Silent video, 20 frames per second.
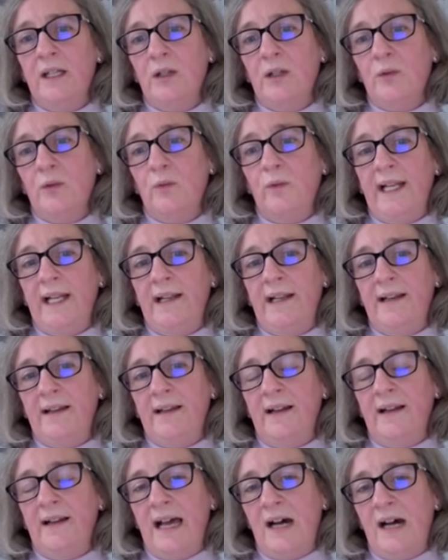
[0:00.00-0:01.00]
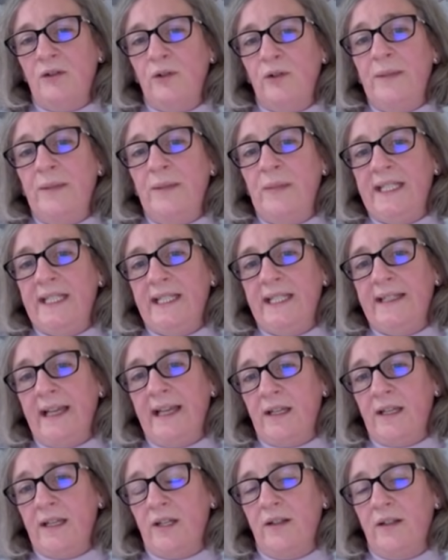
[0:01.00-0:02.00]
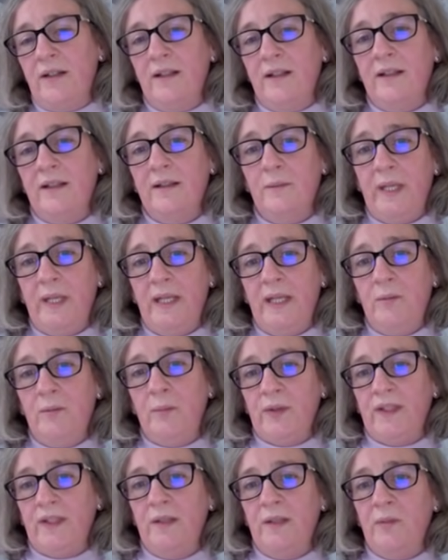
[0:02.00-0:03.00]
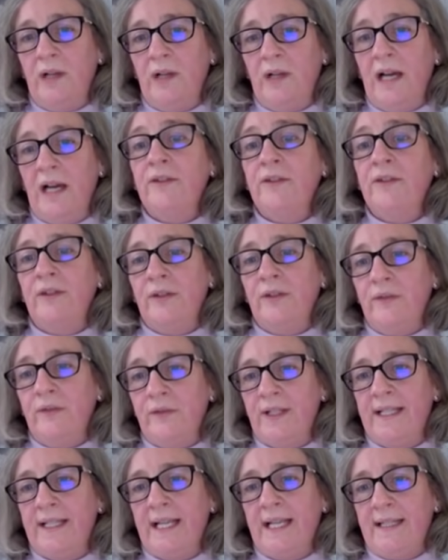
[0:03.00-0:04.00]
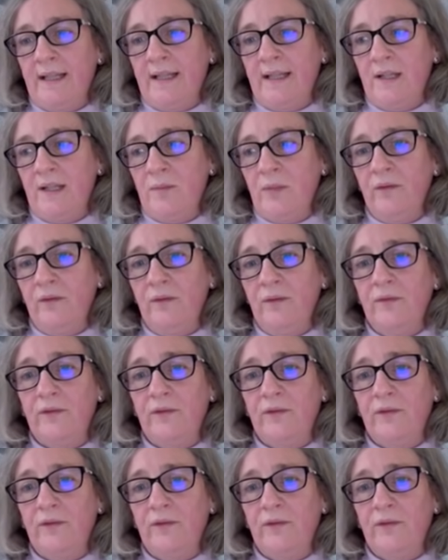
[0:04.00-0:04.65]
will allow immediate action being possible after the first assessment.